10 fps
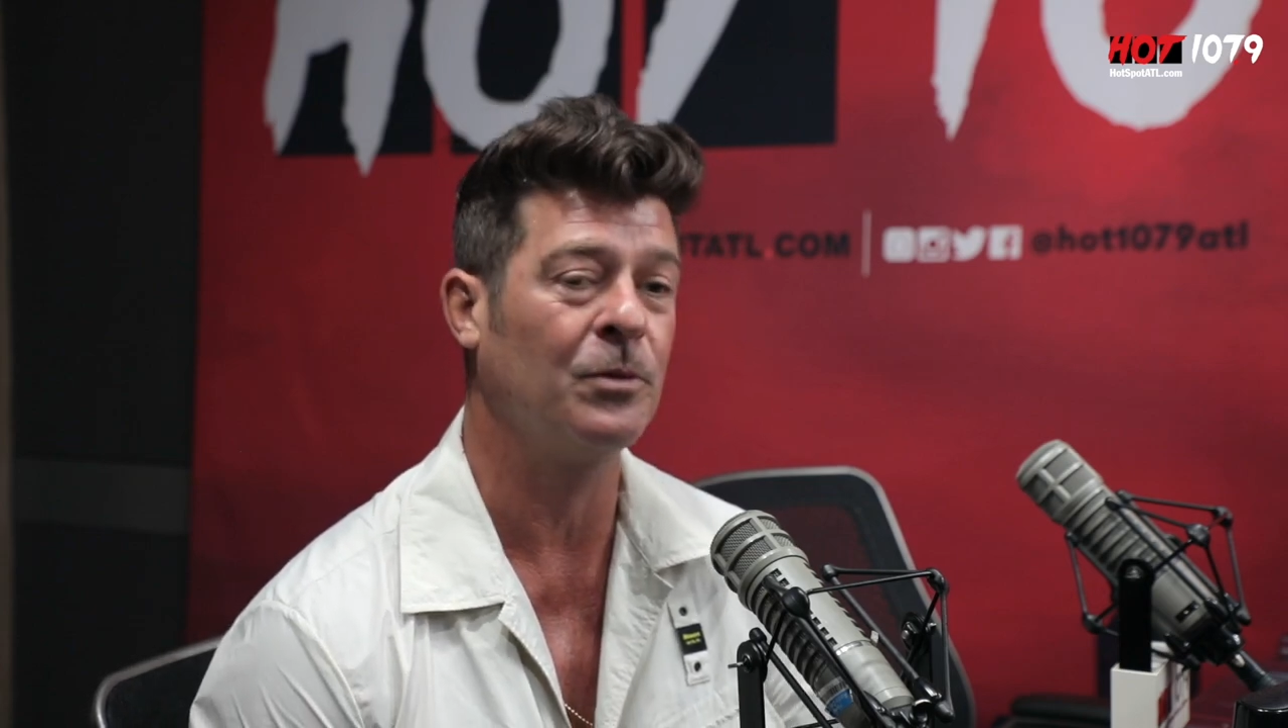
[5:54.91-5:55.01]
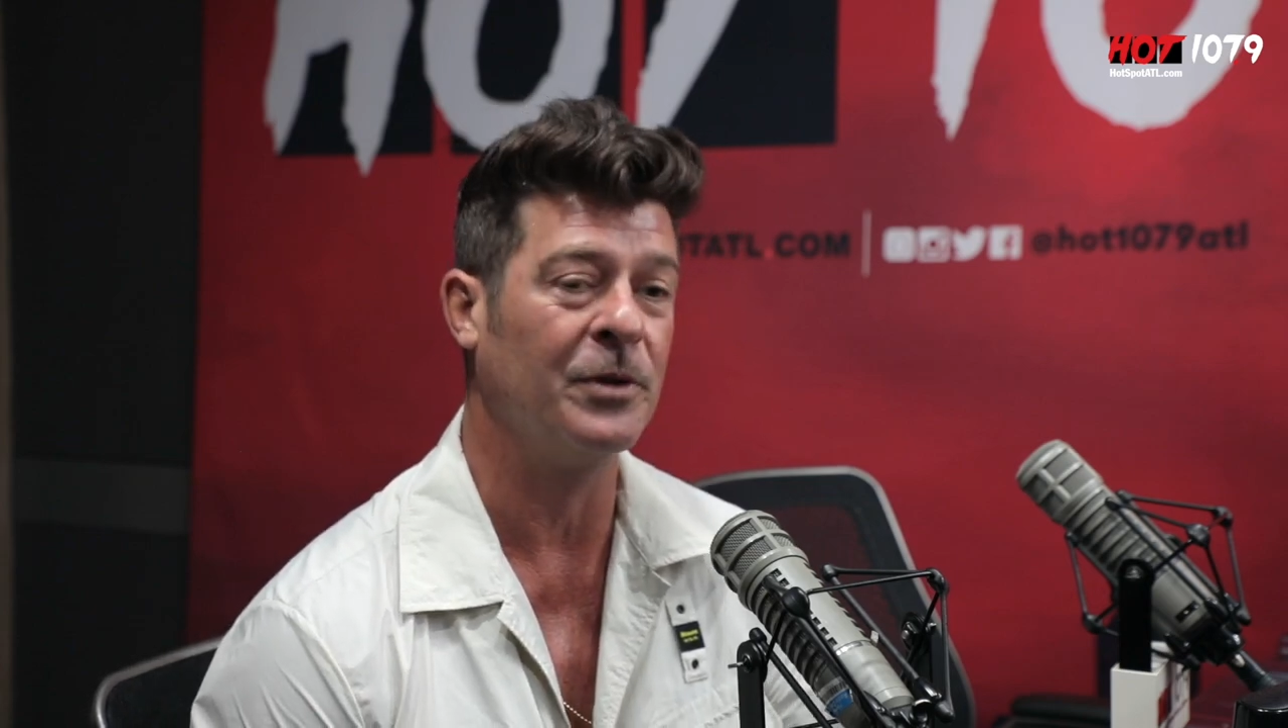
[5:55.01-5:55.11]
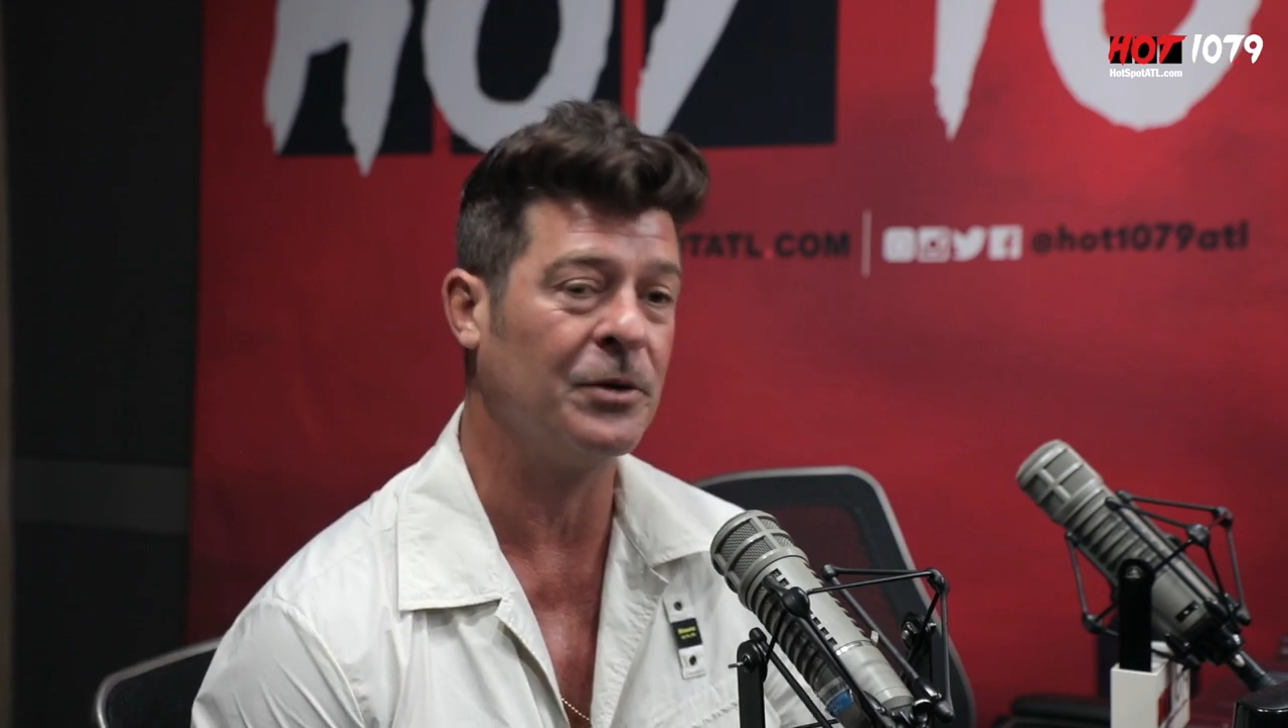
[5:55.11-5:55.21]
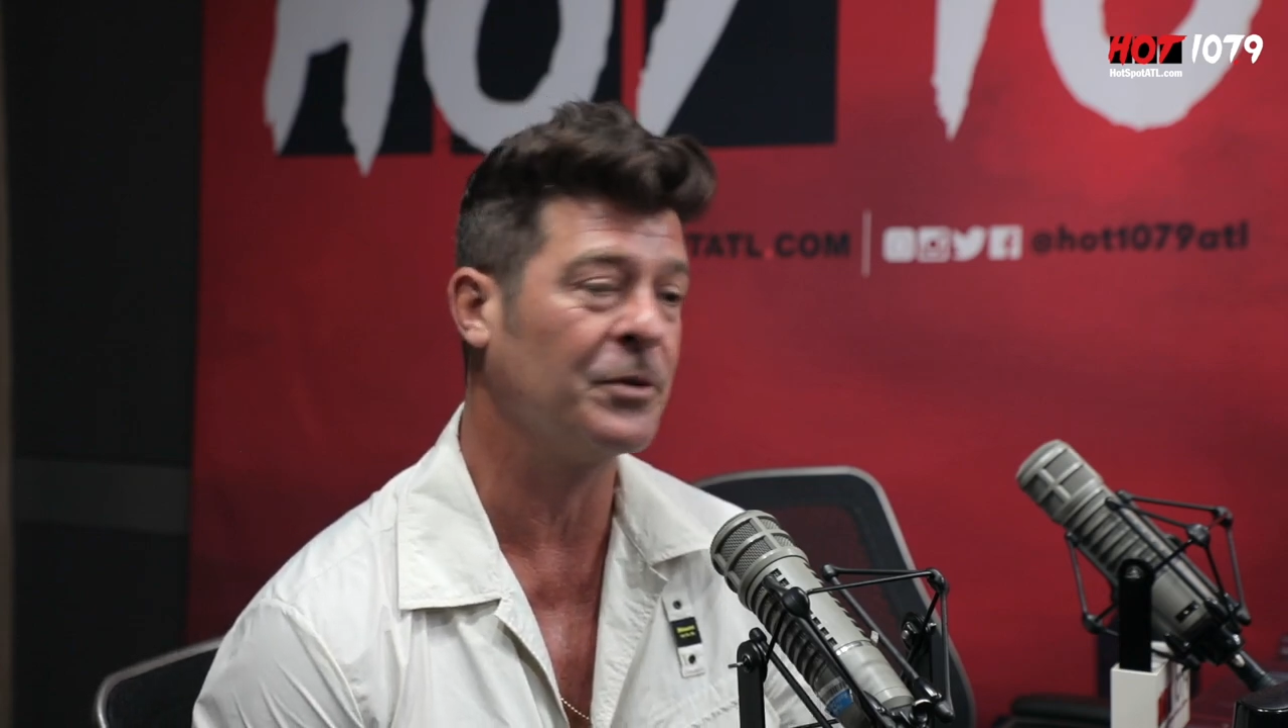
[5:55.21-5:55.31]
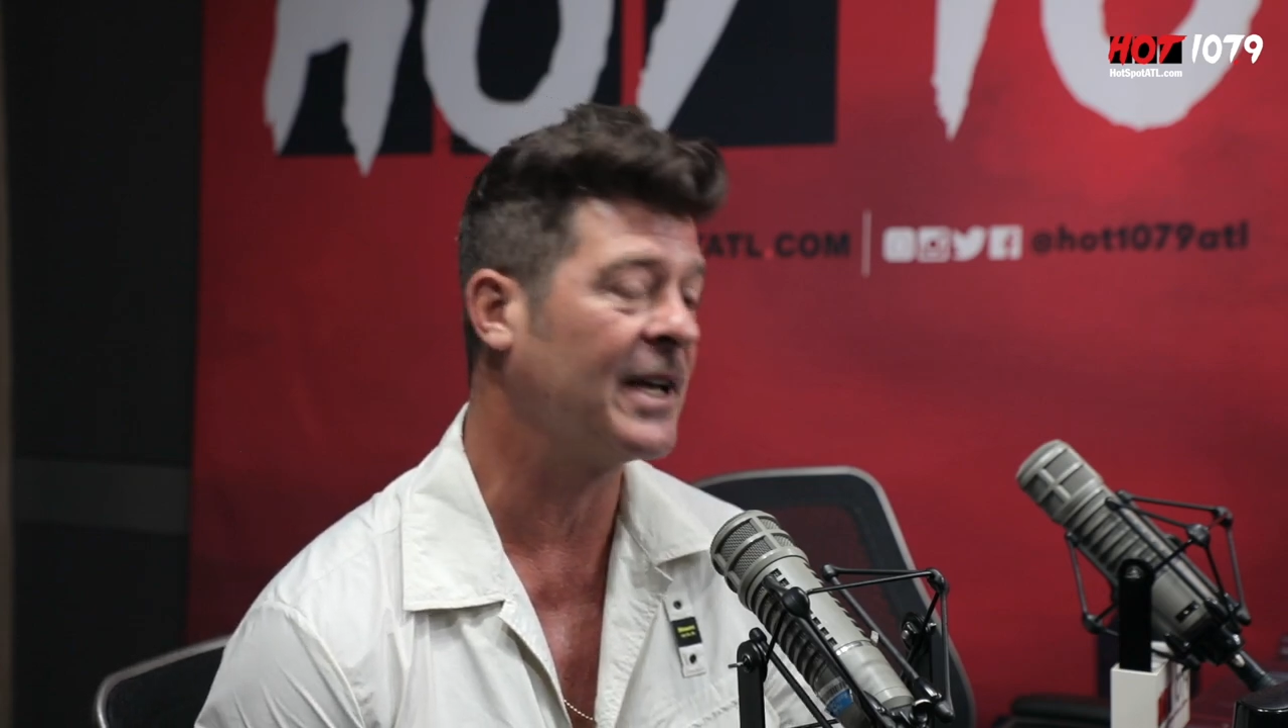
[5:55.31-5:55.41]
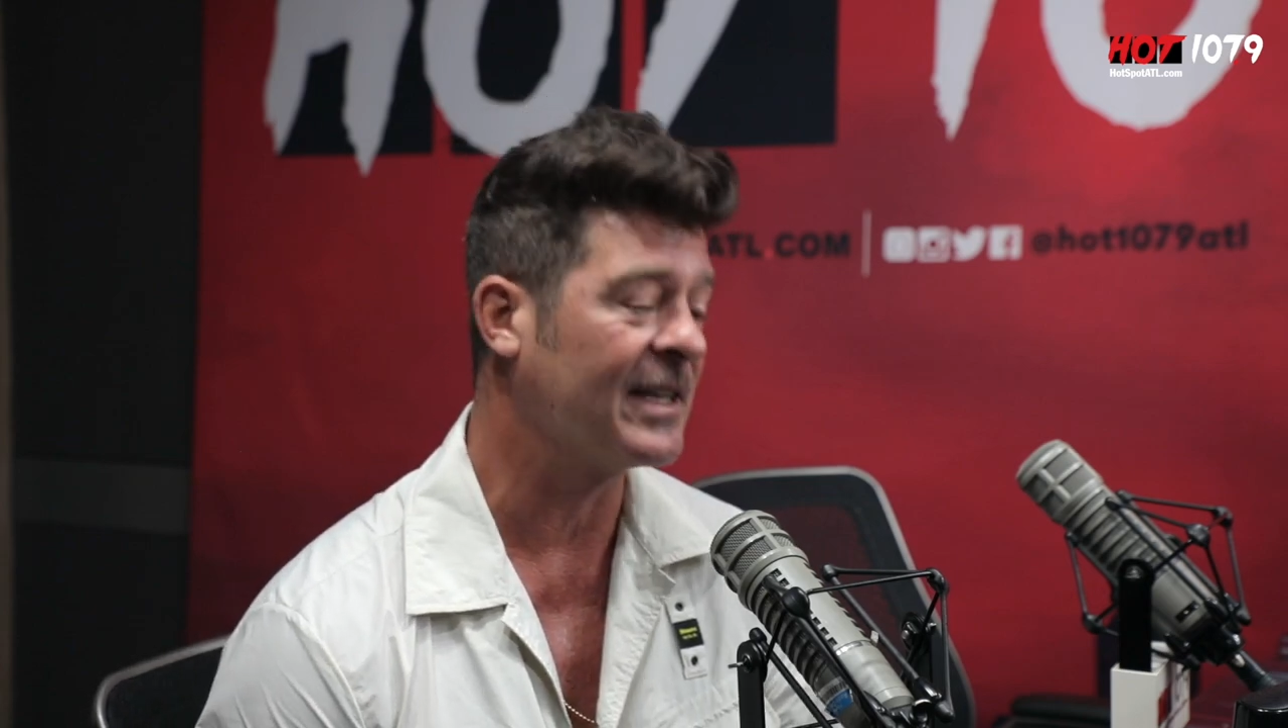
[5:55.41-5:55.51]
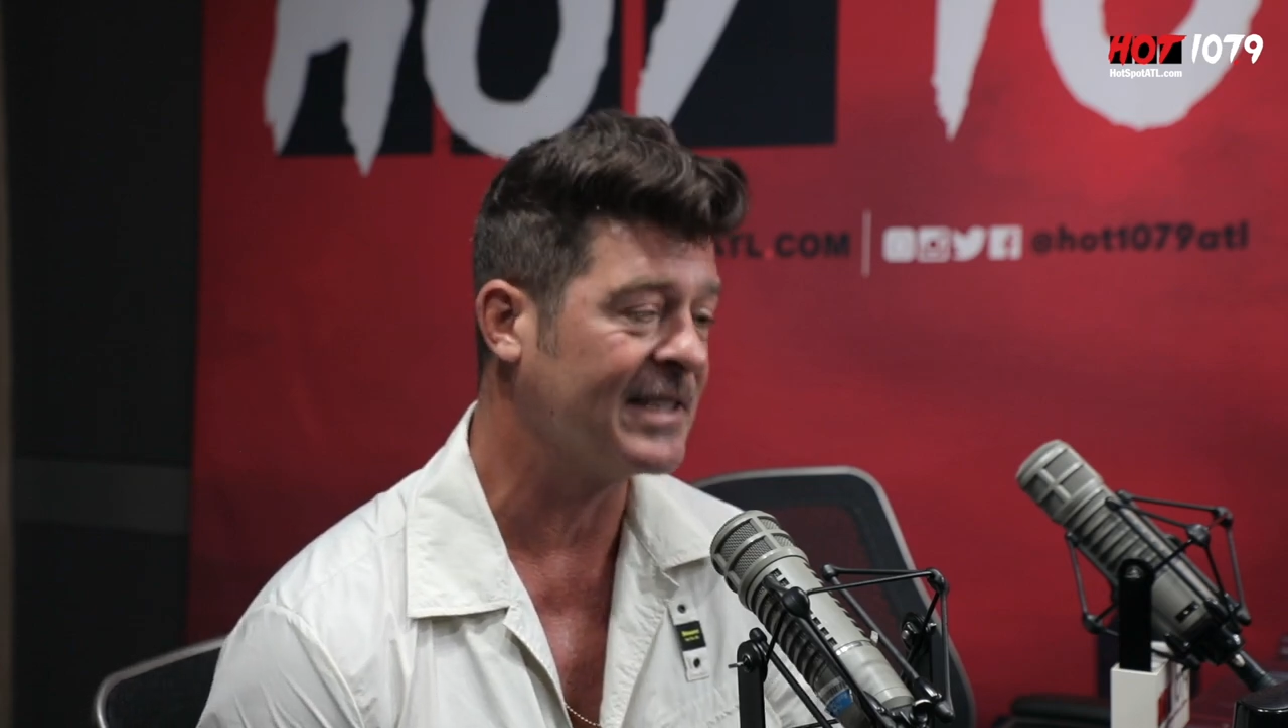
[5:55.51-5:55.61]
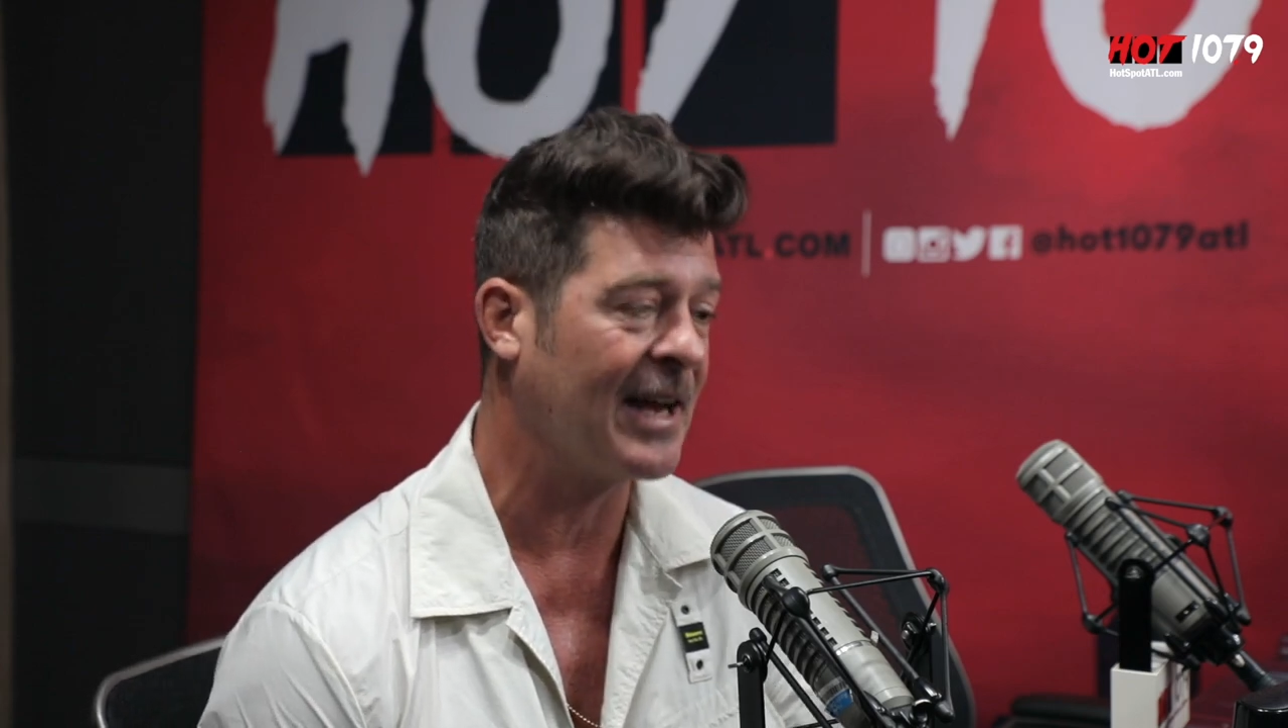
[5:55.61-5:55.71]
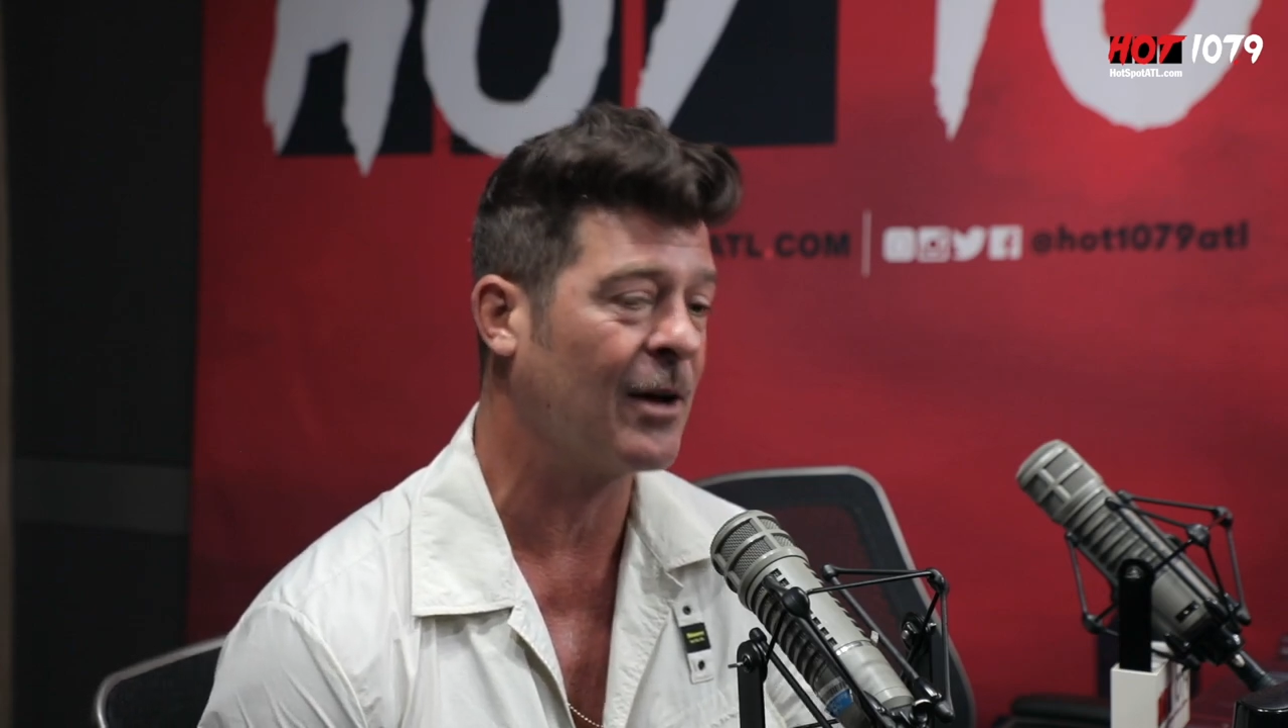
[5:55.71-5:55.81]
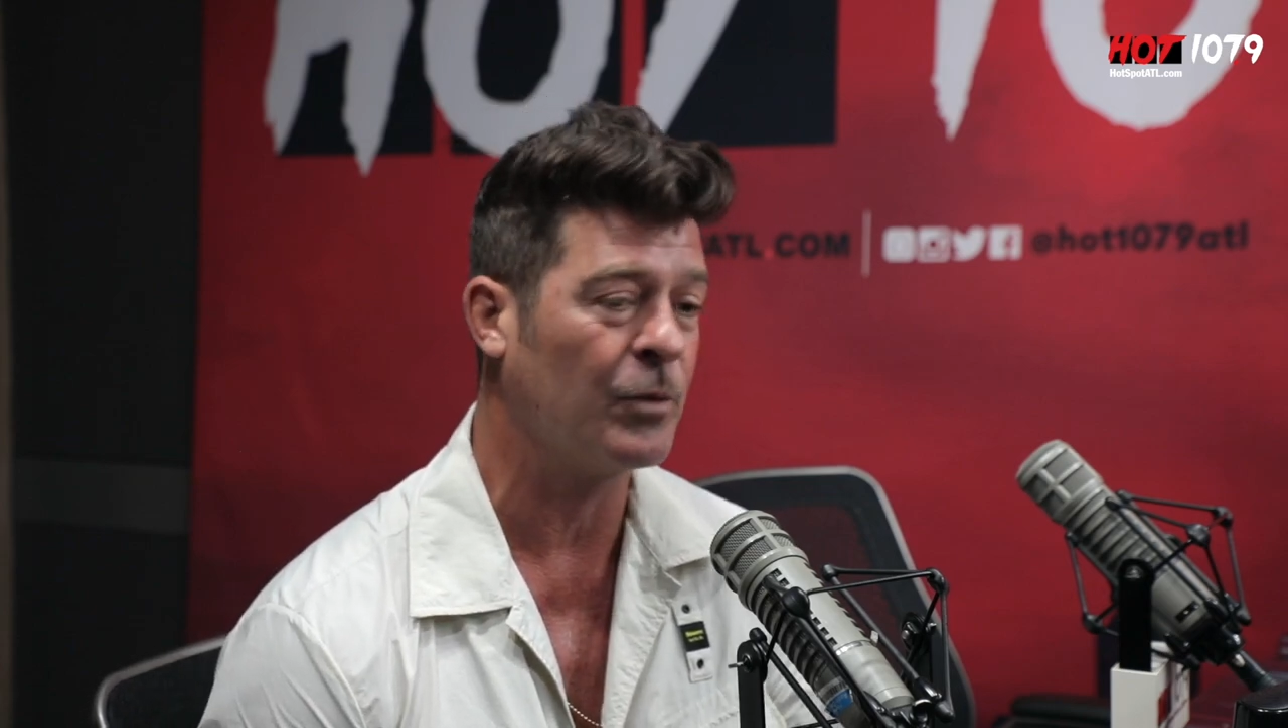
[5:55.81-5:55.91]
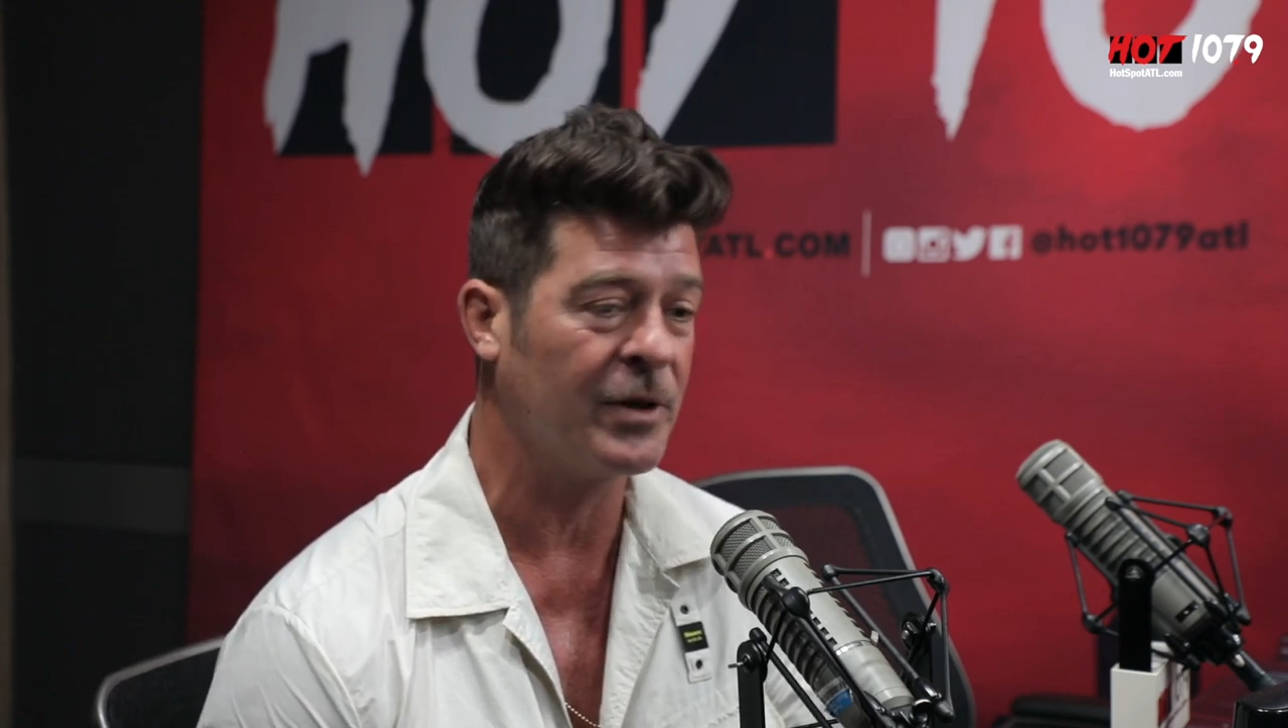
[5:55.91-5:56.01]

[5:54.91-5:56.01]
we do get down,